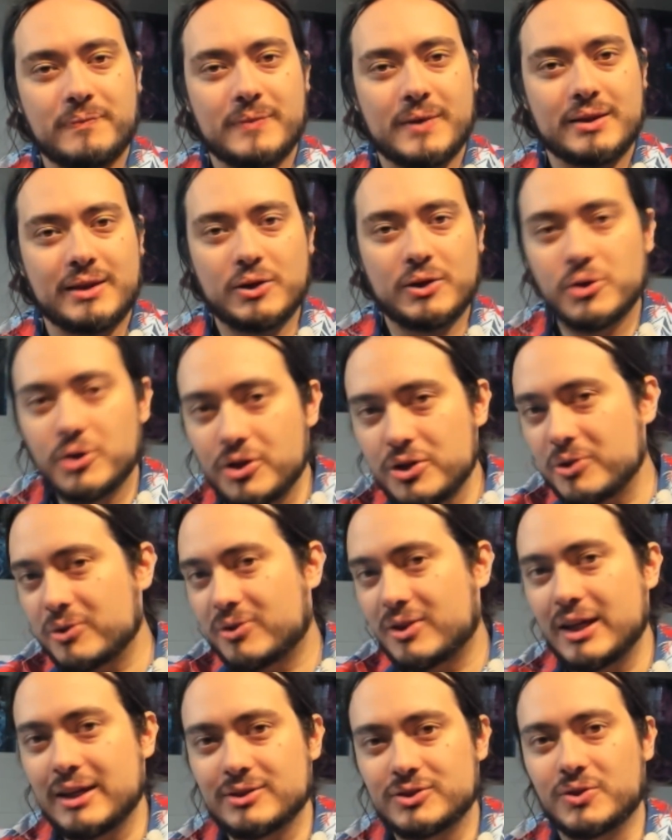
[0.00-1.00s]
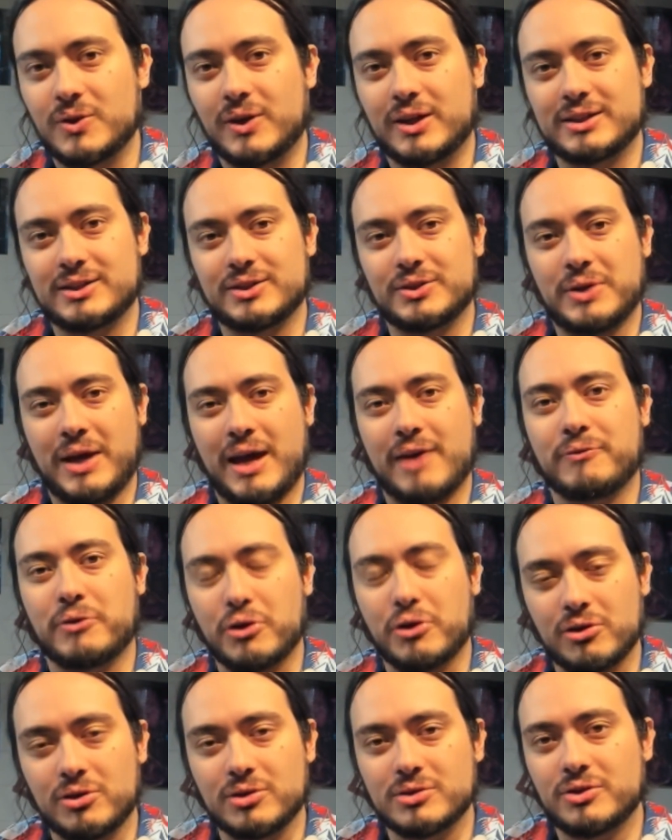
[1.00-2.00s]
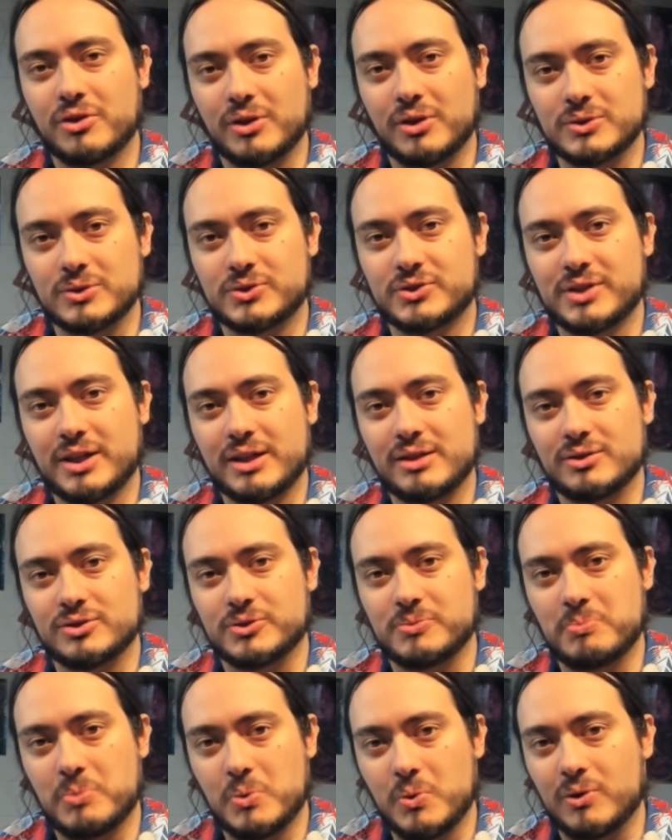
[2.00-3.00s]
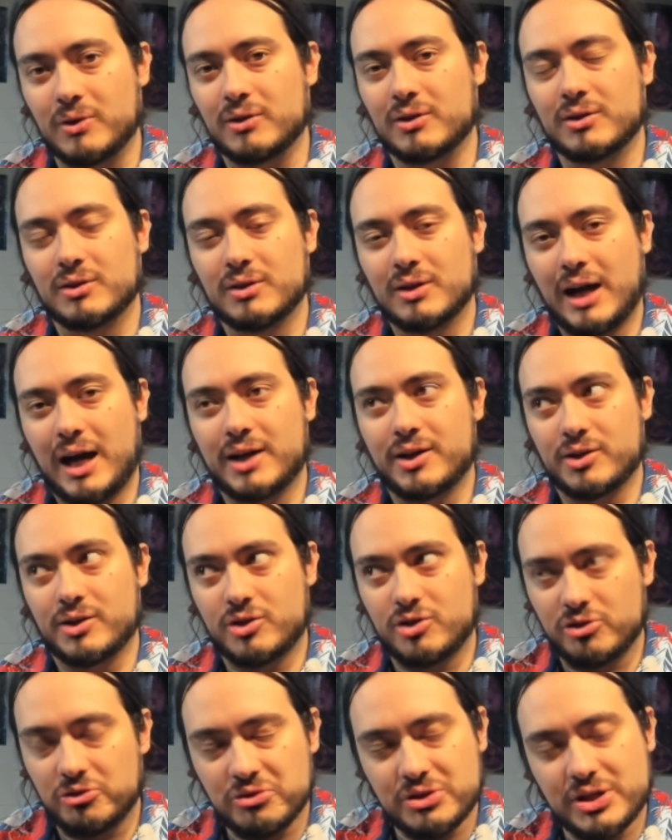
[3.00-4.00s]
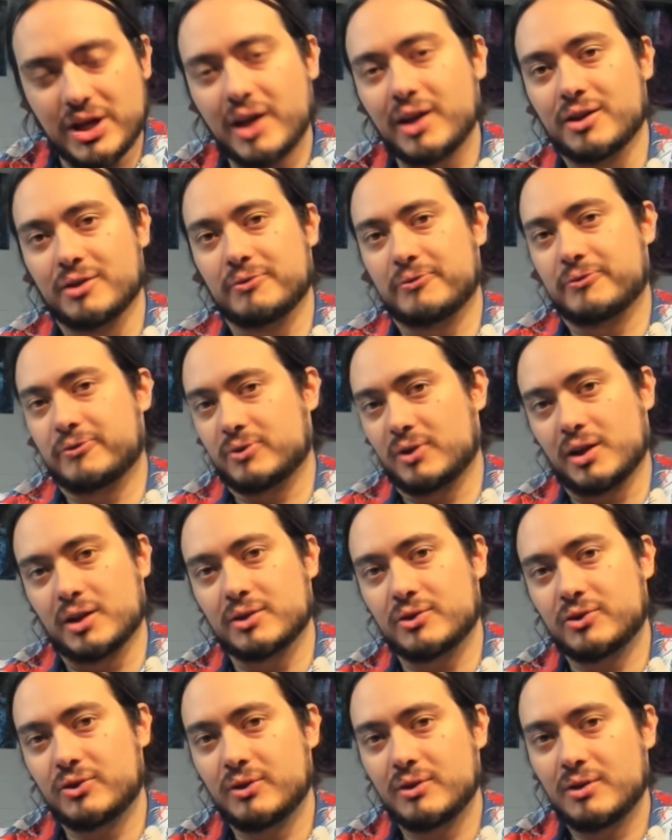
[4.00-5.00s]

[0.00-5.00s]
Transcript: Now, who do you think is going to have earned those sales more on a creative front?